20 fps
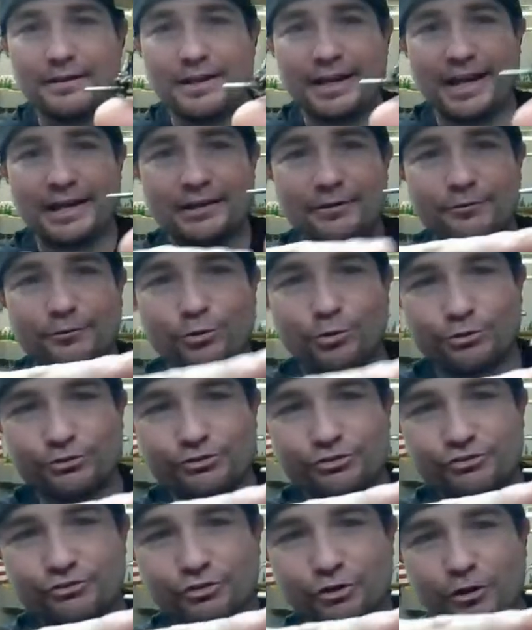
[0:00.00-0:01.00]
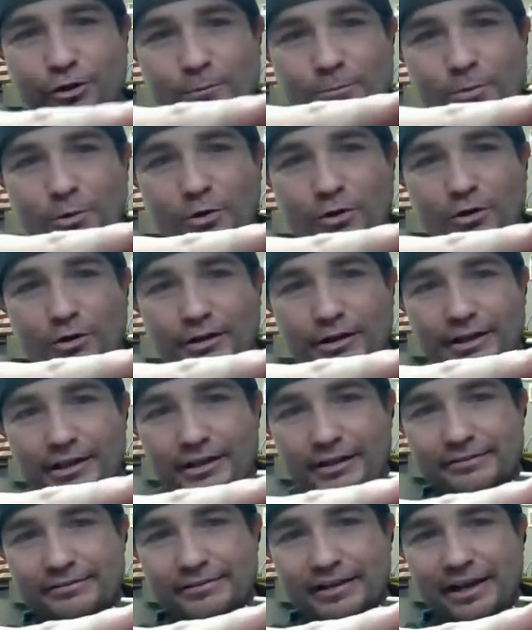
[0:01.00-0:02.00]
And of course, your drawbar
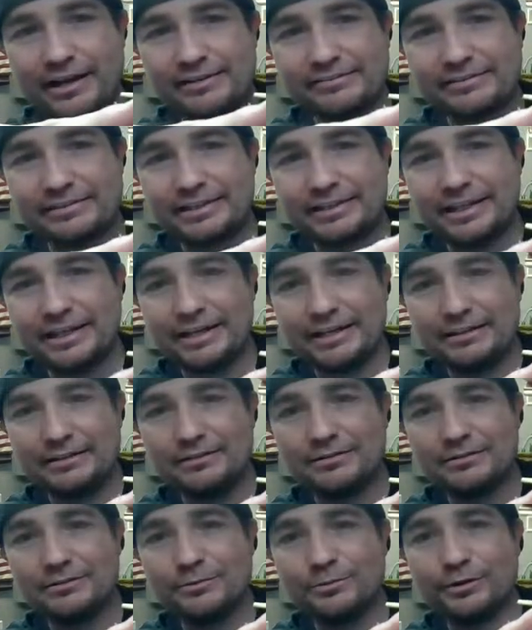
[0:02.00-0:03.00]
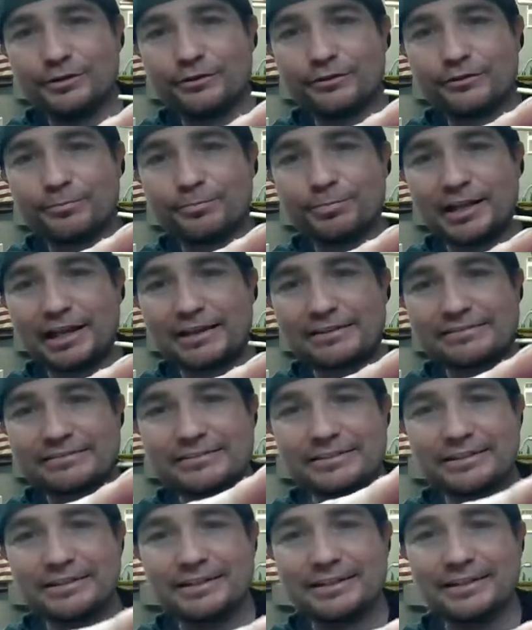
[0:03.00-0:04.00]
is isolated with
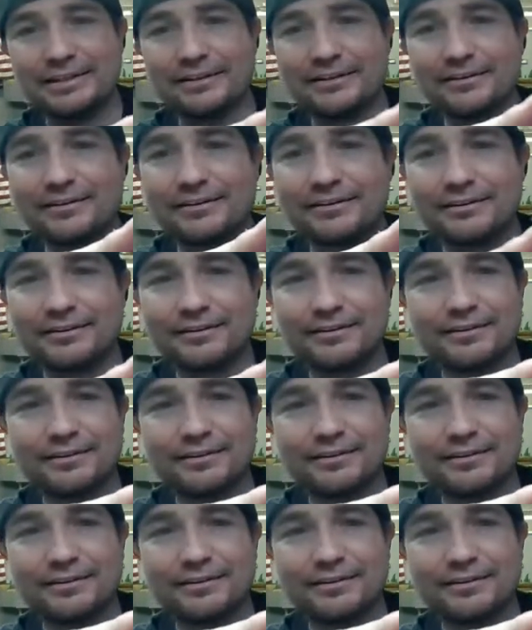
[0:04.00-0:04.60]
plastic here.